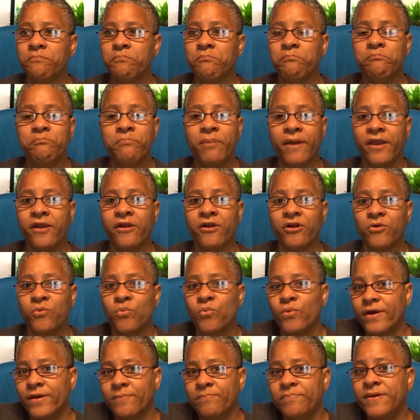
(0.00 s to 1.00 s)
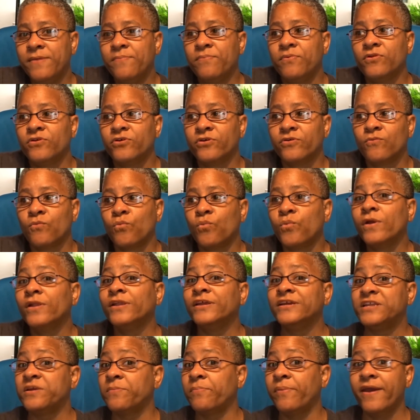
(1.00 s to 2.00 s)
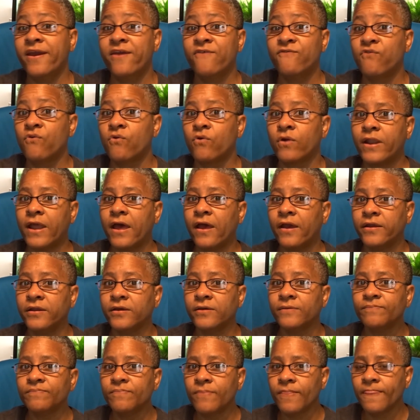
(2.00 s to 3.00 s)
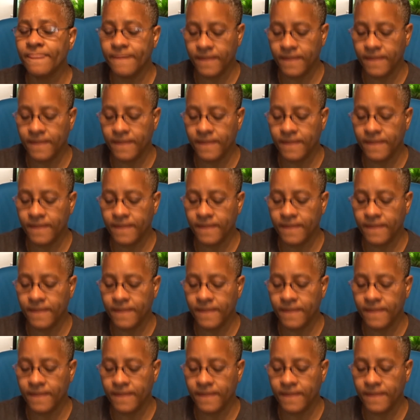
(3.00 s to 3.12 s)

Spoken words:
bear what people are willing to pay for an item.